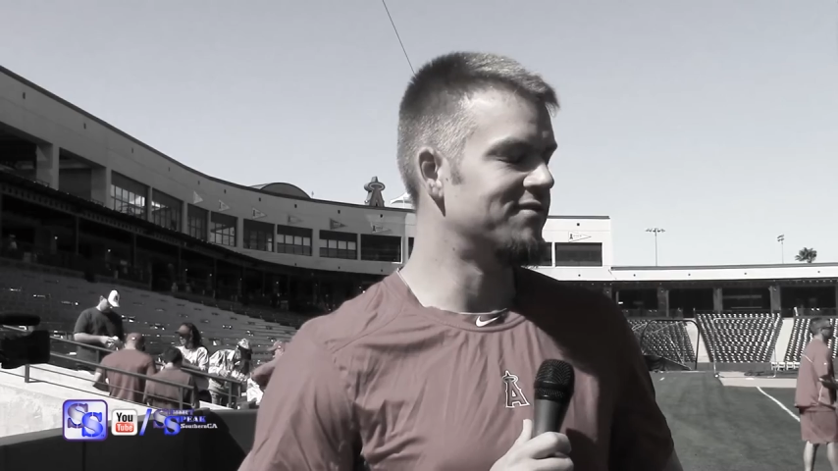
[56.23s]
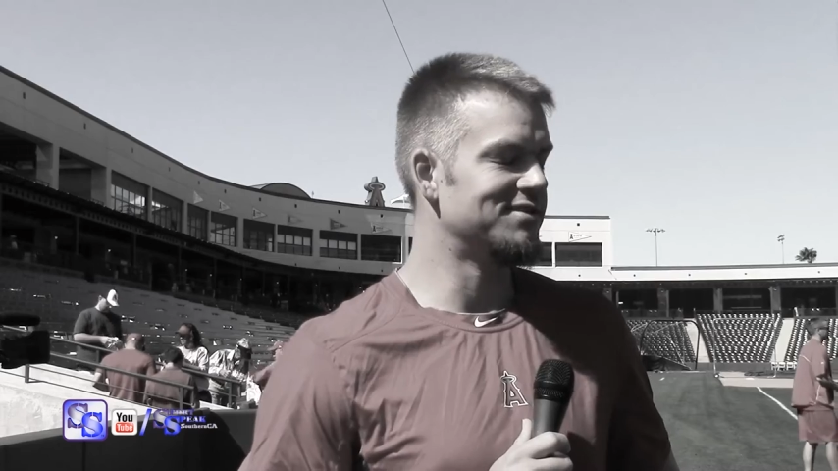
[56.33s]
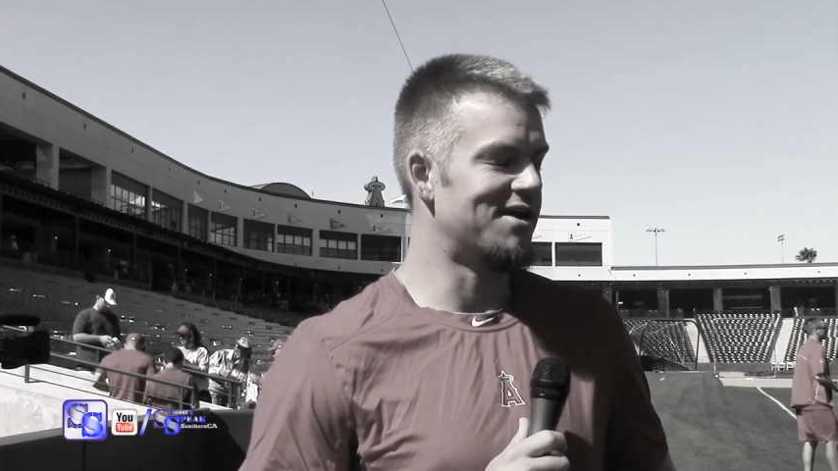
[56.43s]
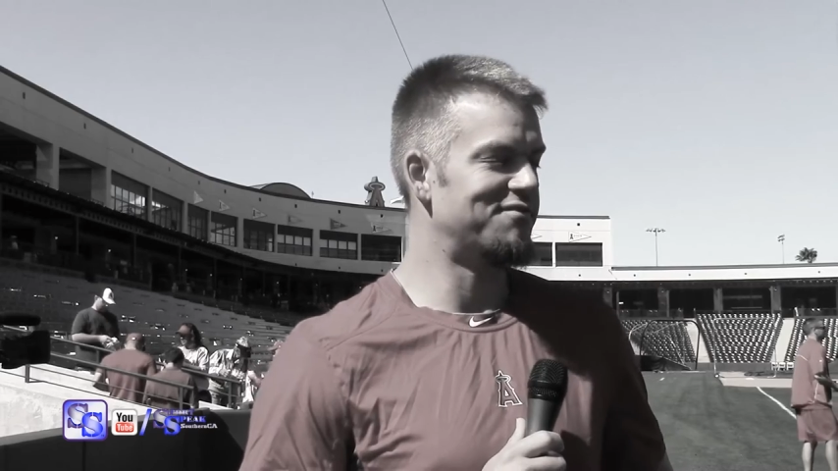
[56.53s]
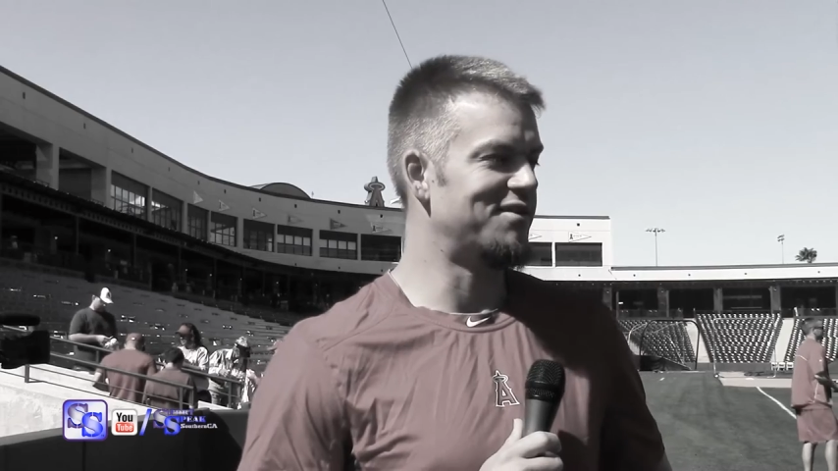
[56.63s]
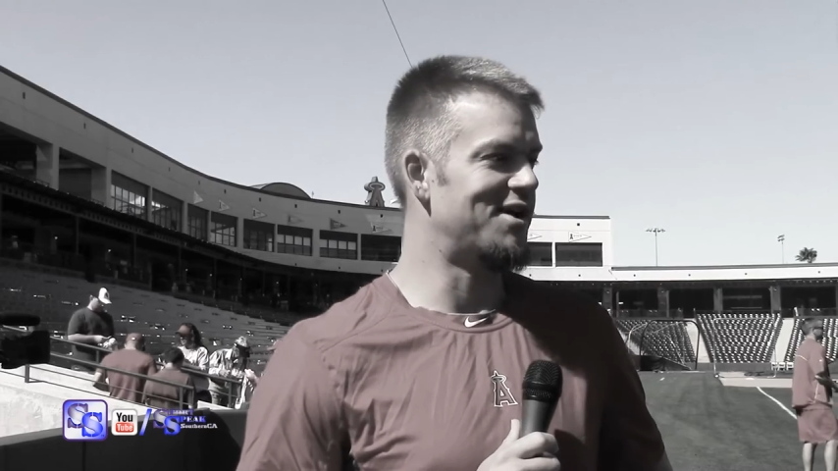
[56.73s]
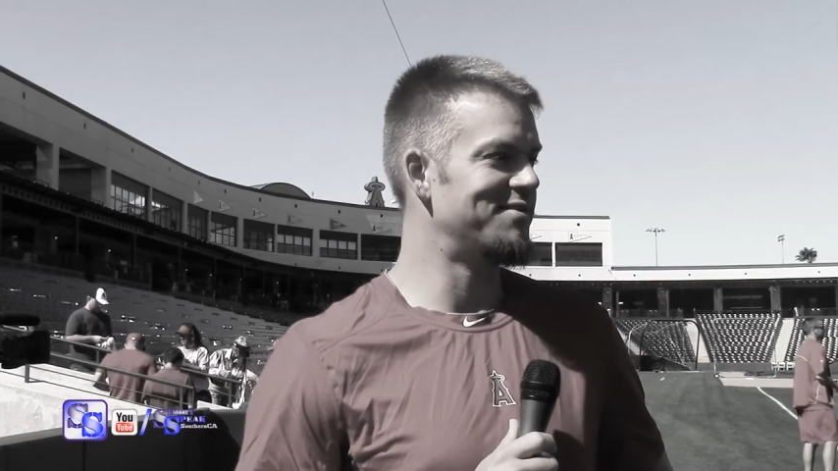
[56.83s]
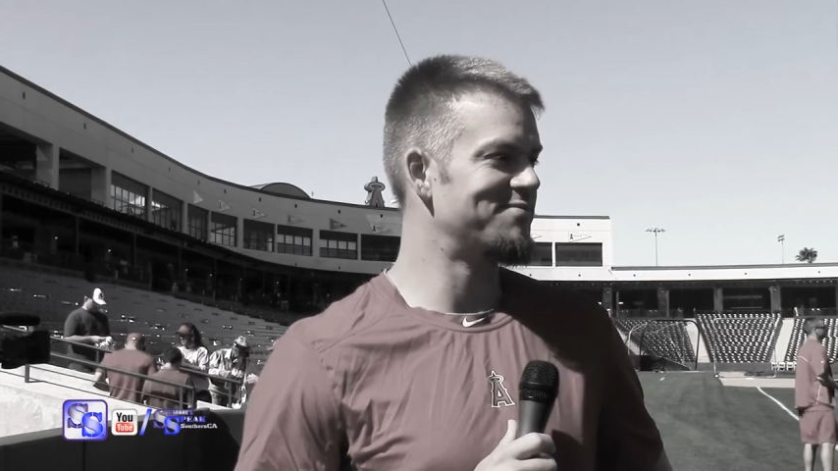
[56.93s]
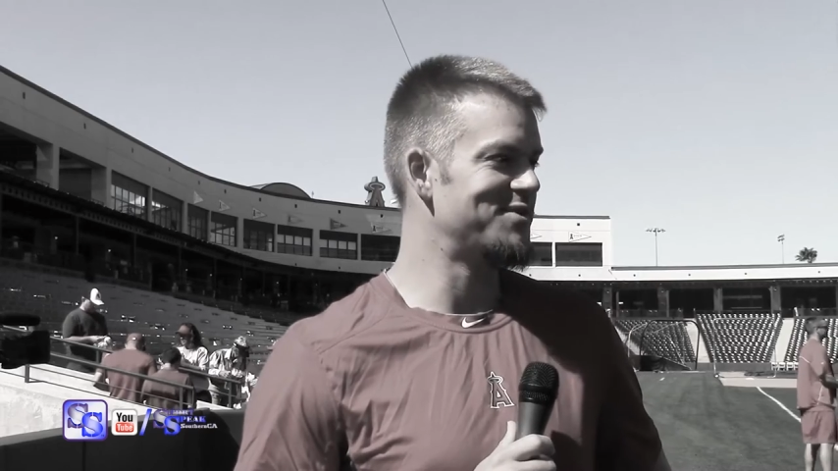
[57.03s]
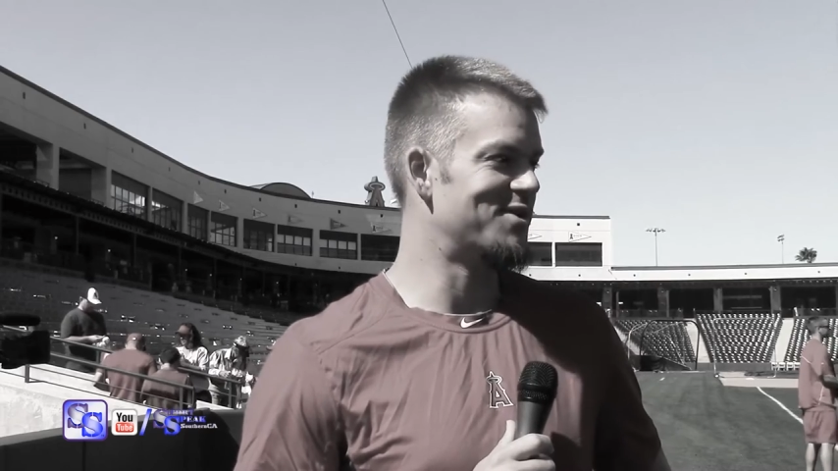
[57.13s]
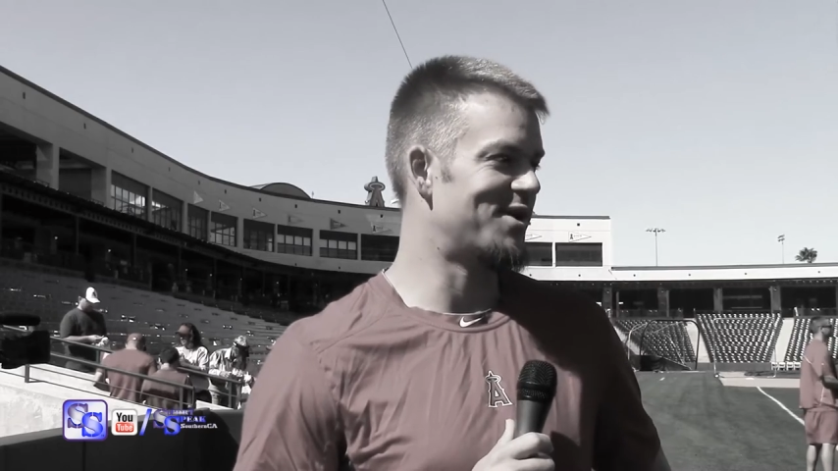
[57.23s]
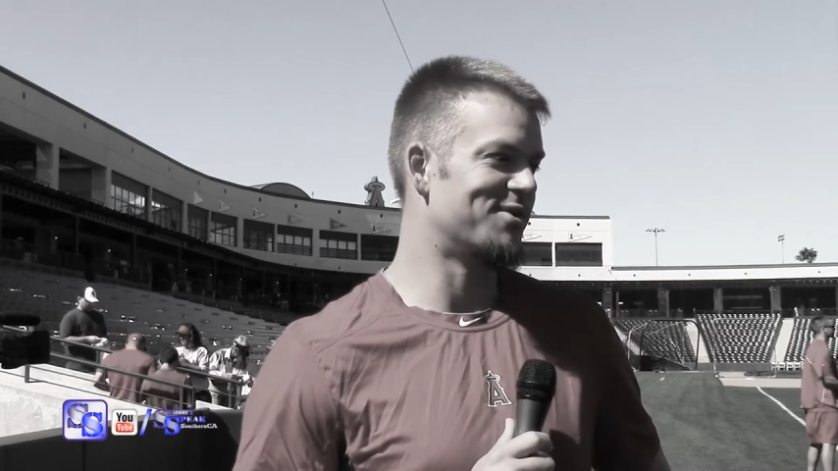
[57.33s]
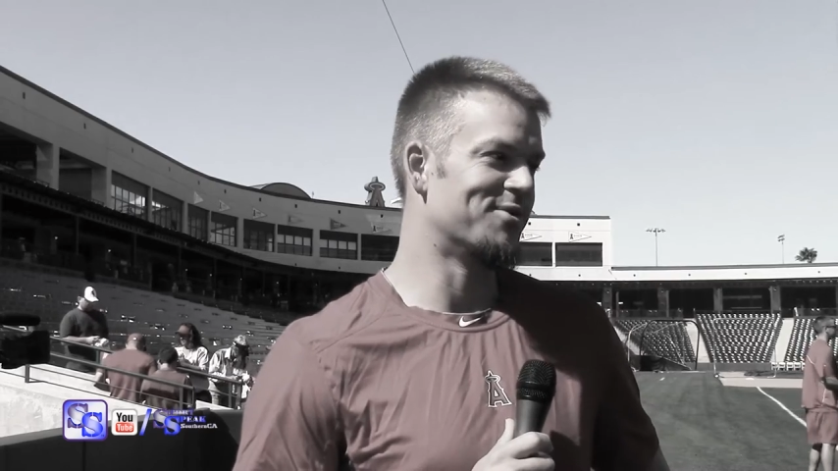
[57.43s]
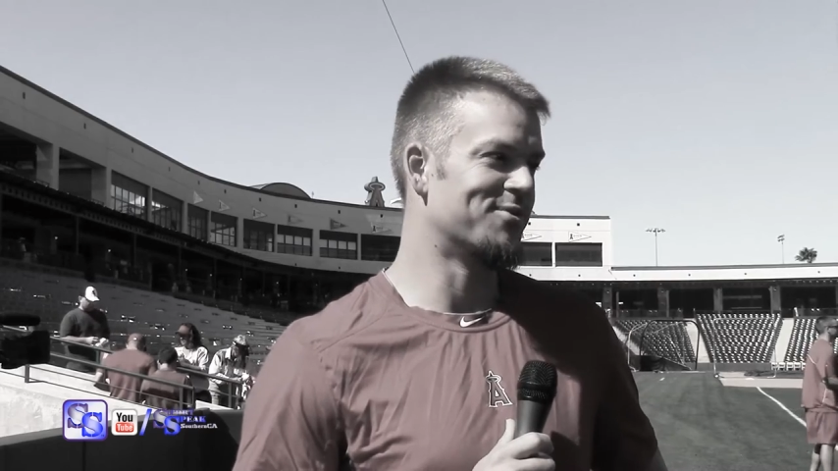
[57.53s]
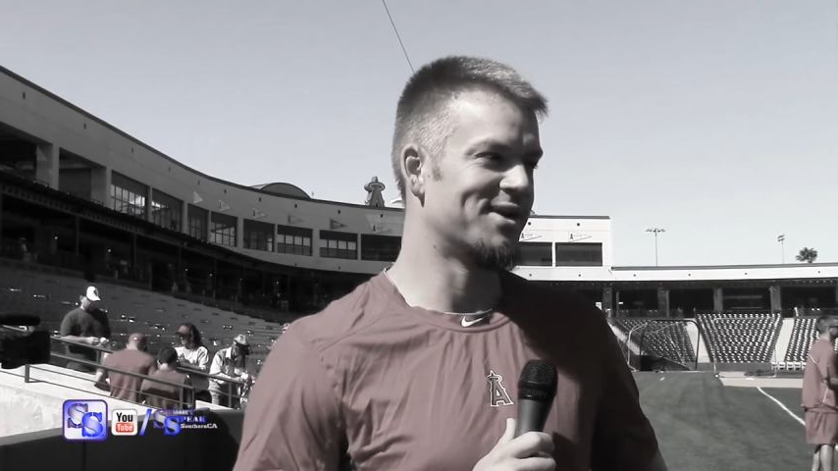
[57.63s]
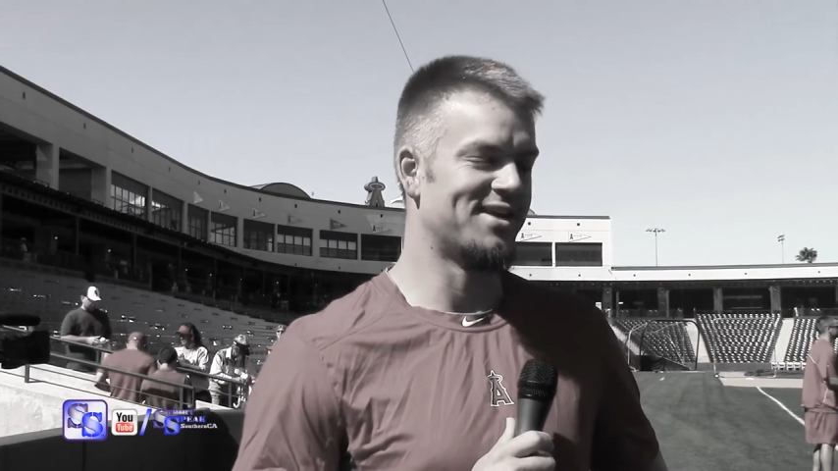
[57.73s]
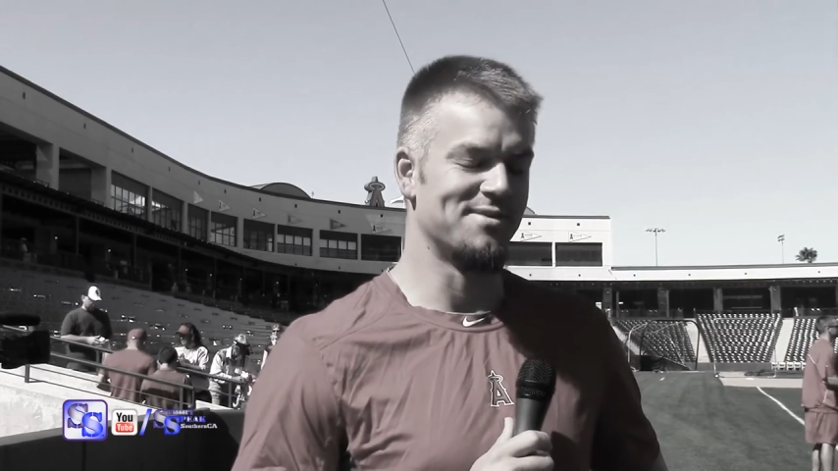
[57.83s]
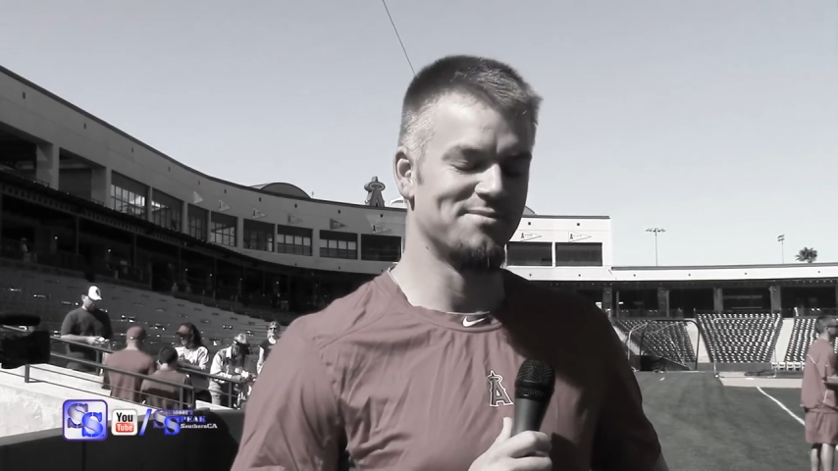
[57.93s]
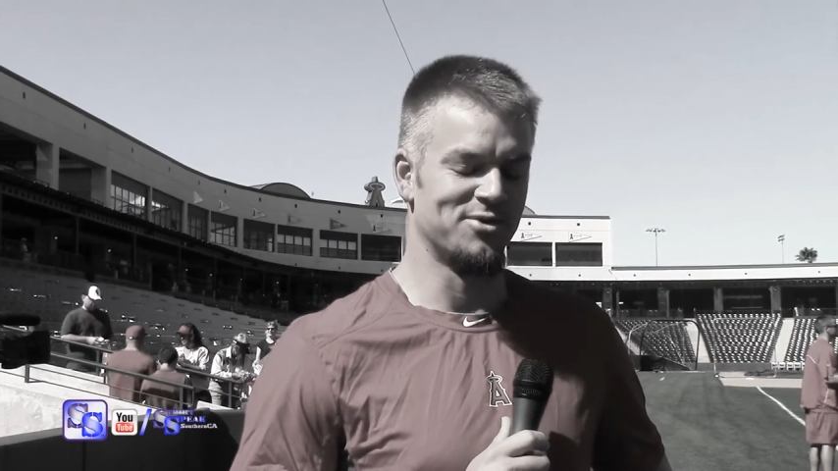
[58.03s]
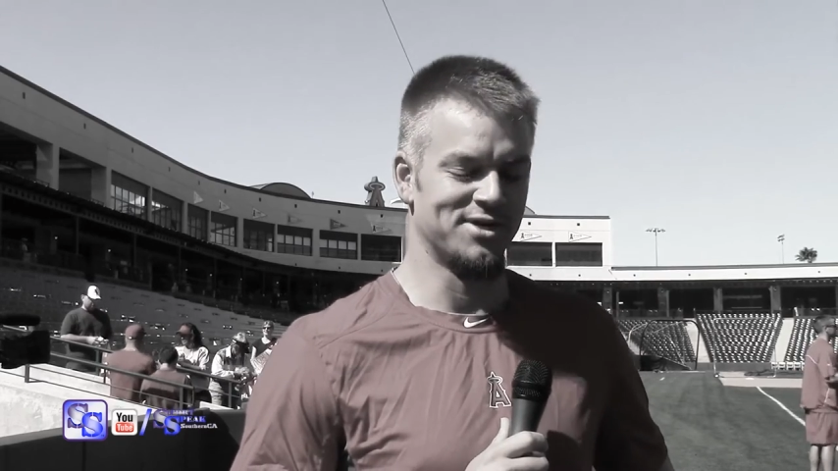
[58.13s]
If it's not fun, you're not going to want to
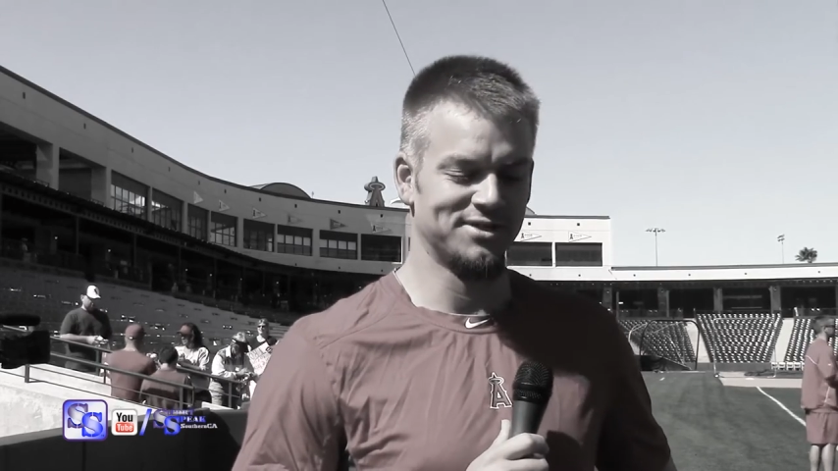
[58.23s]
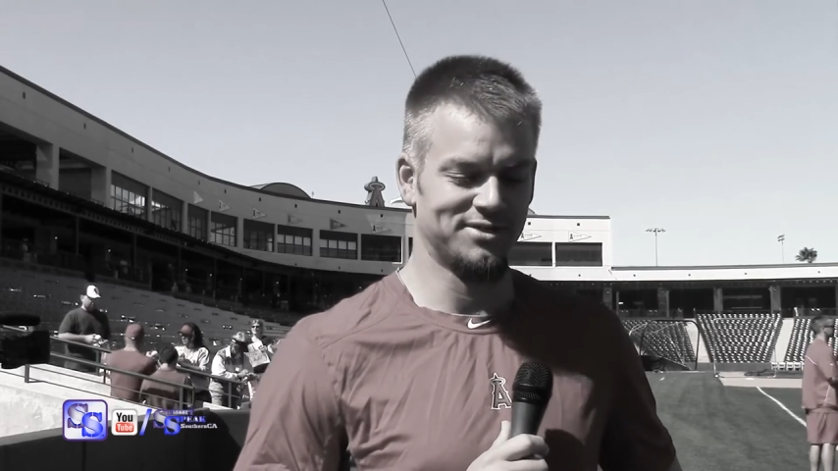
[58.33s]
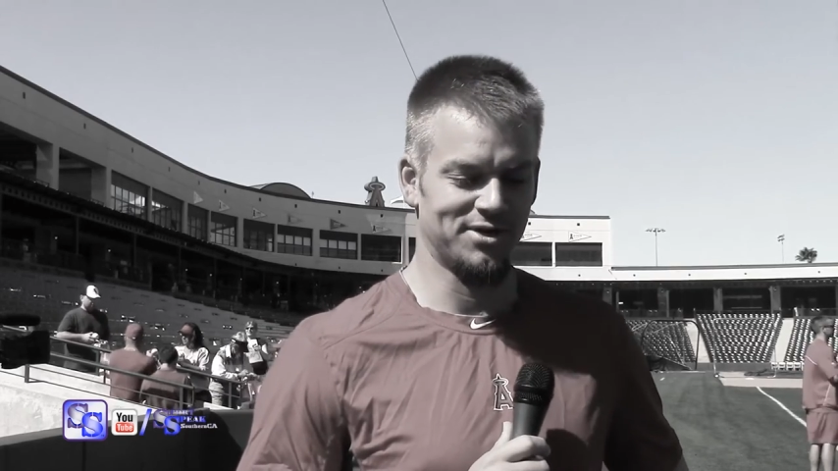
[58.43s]
keep doing it.